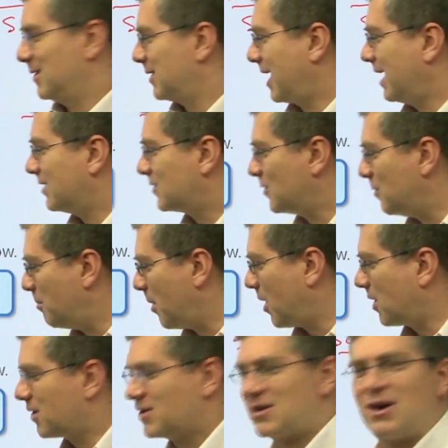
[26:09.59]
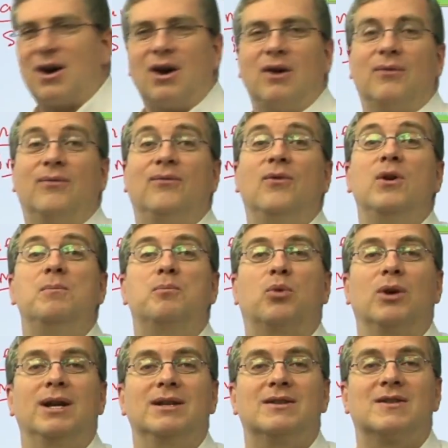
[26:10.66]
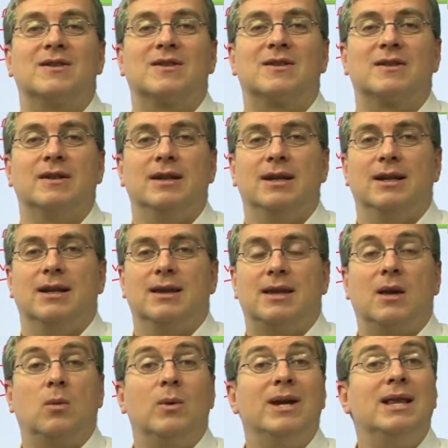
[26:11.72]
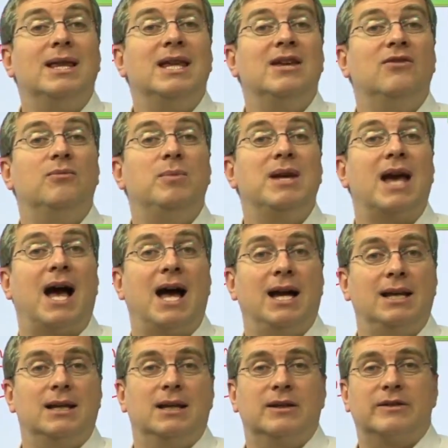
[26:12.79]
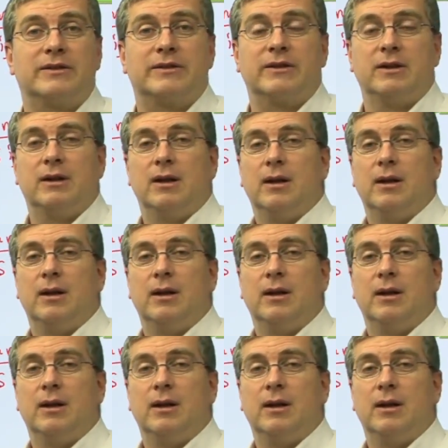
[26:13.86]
Okay, so marks are footprints that we leave behind us